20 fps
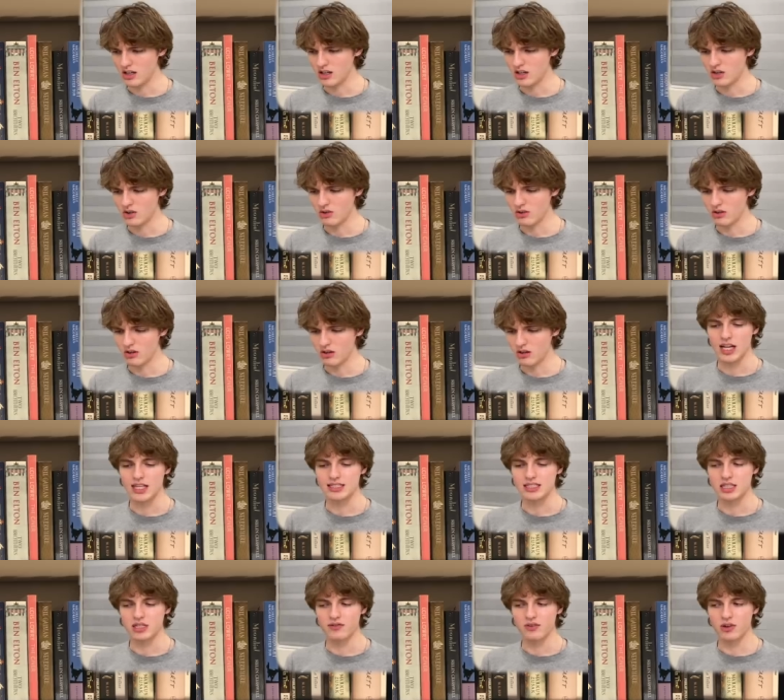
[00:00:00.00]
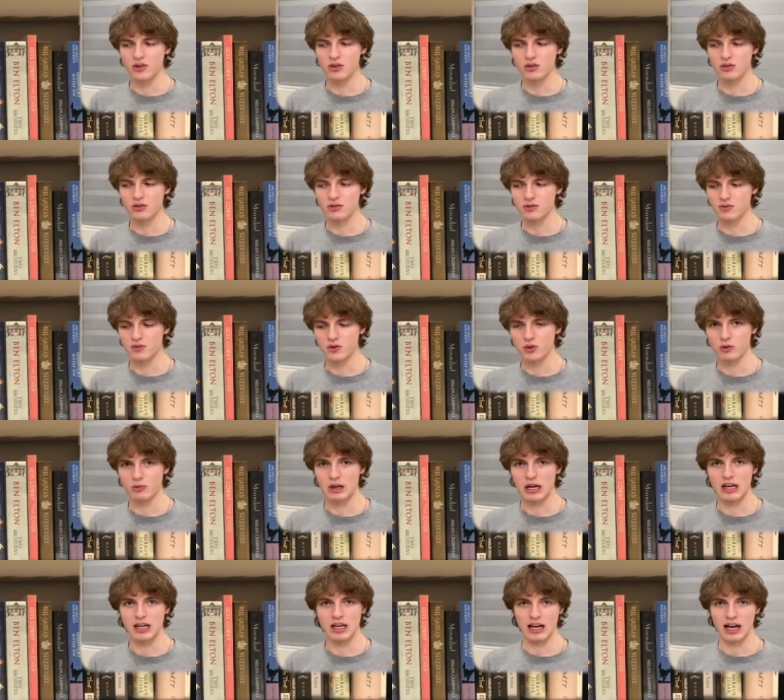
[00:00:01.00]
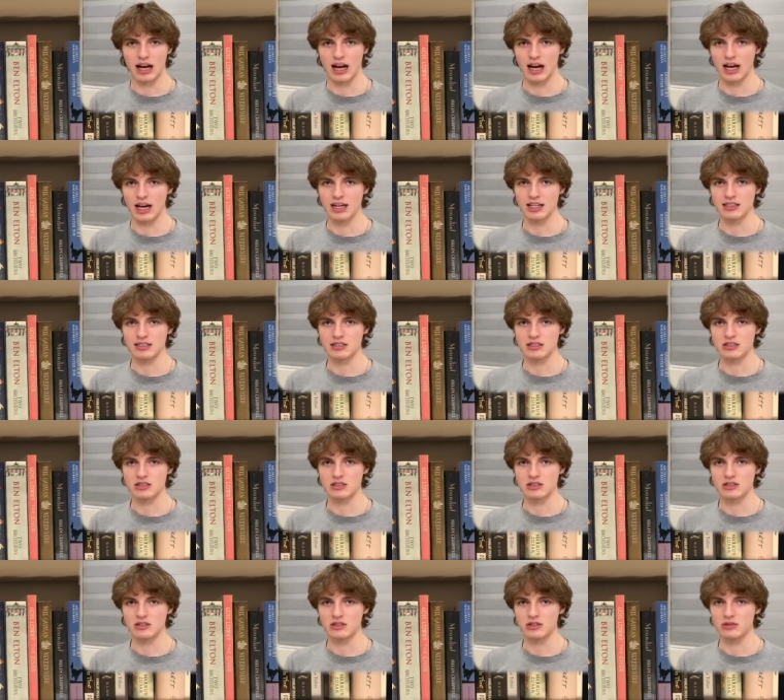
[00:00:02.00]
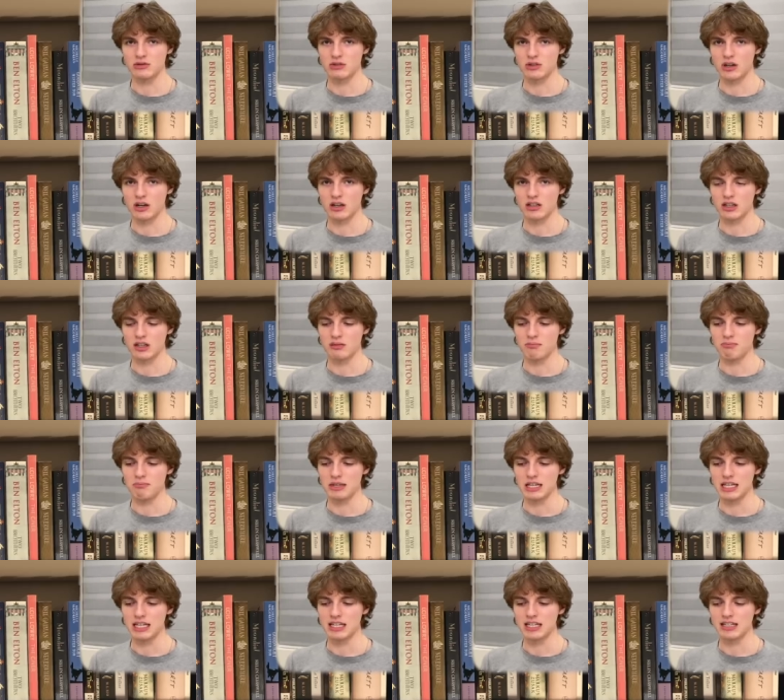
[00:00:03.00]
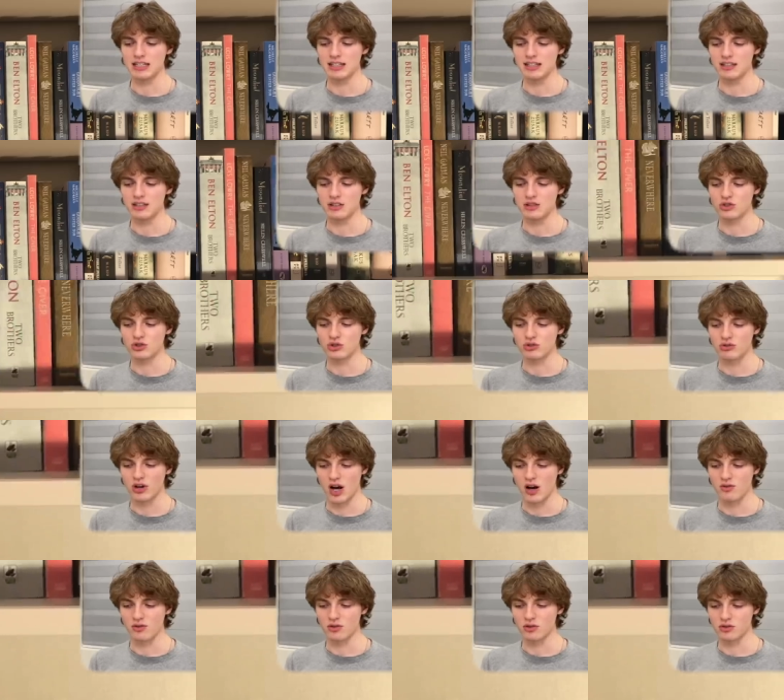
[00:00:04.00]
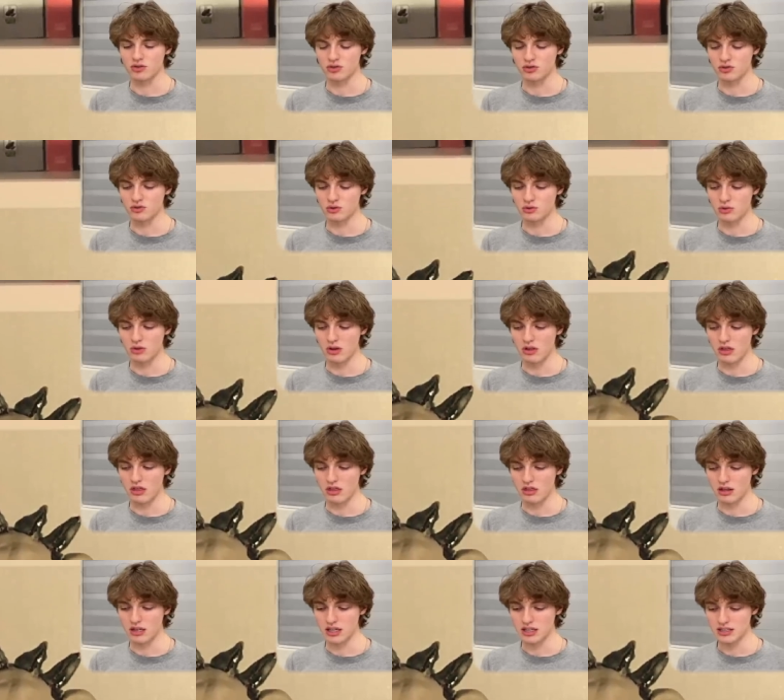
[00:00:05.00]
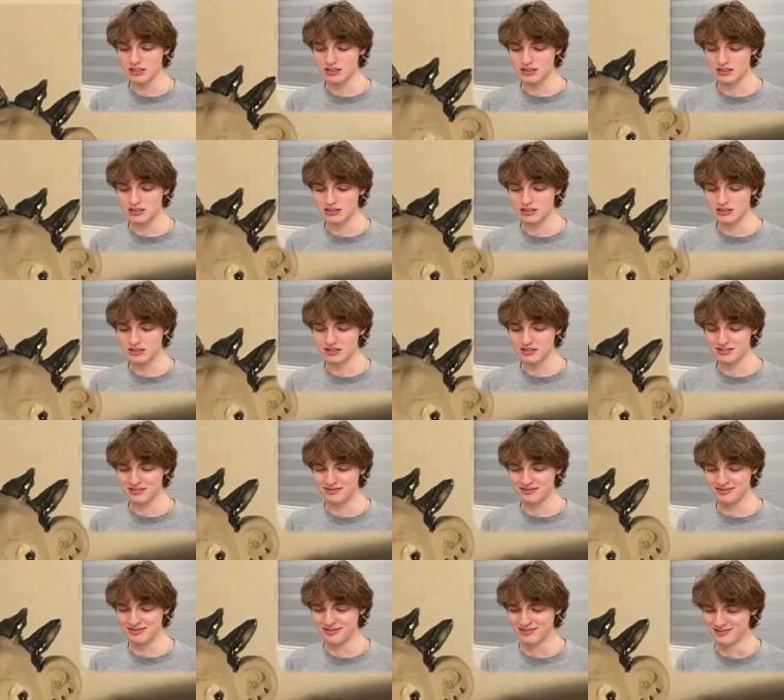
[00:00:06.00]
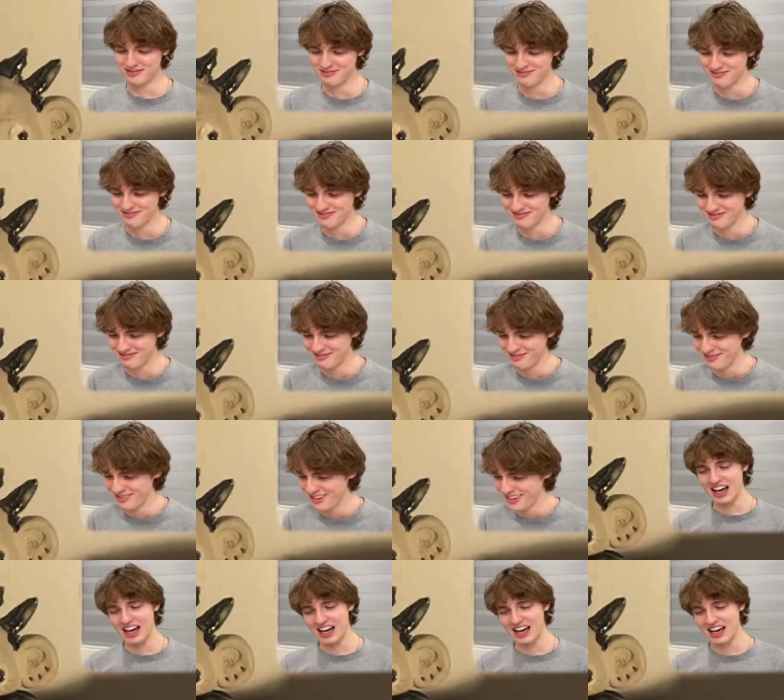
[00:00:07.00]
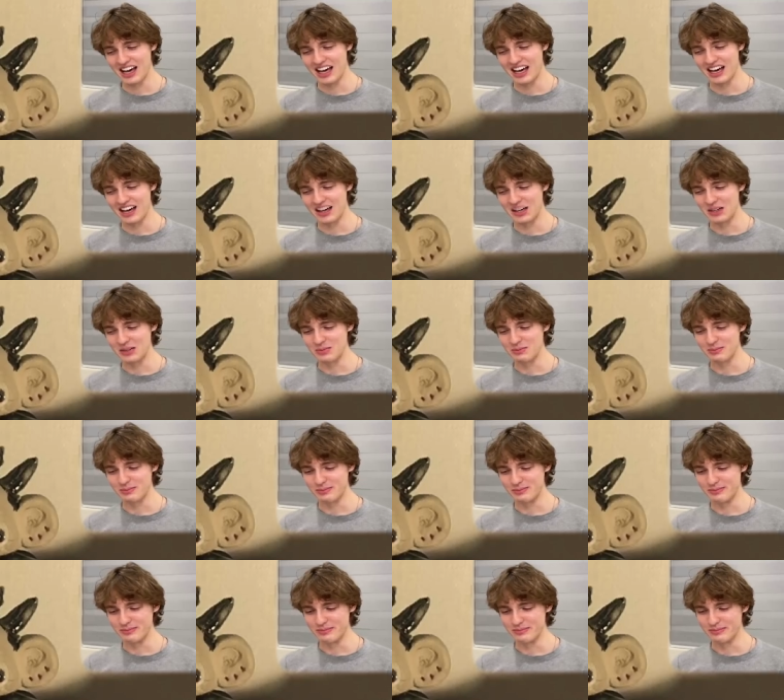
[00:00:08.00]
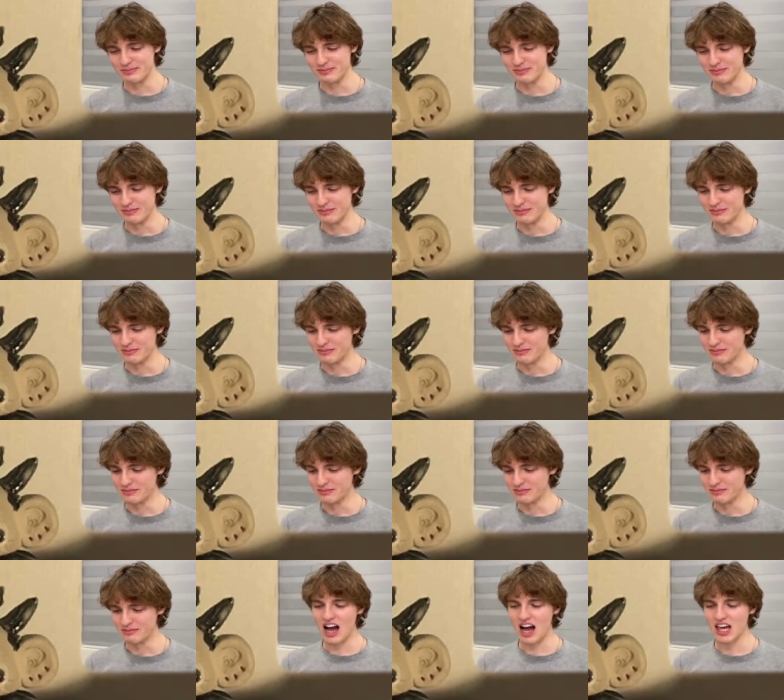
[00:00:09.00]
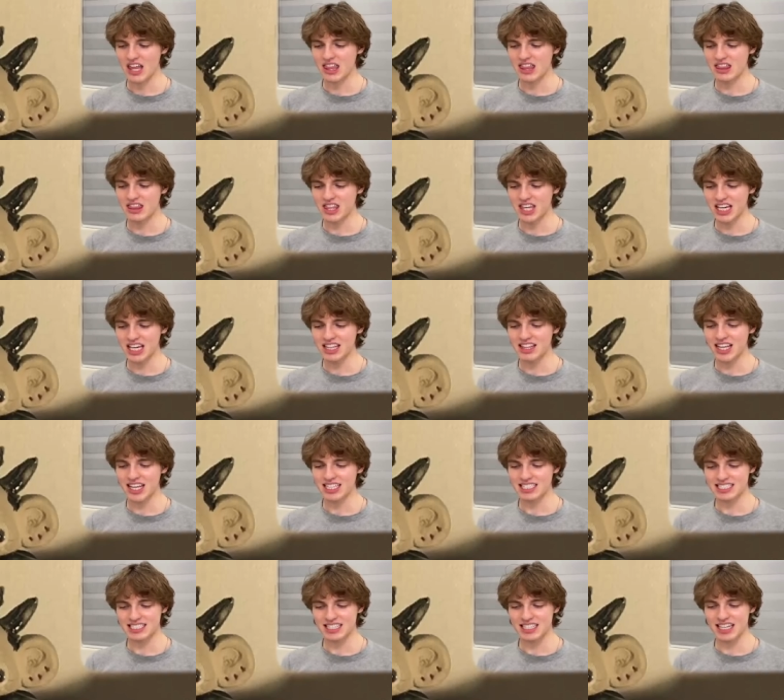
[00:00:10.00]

know, it's difficult for my eyes to not immediately travel to this. Um... I think that's the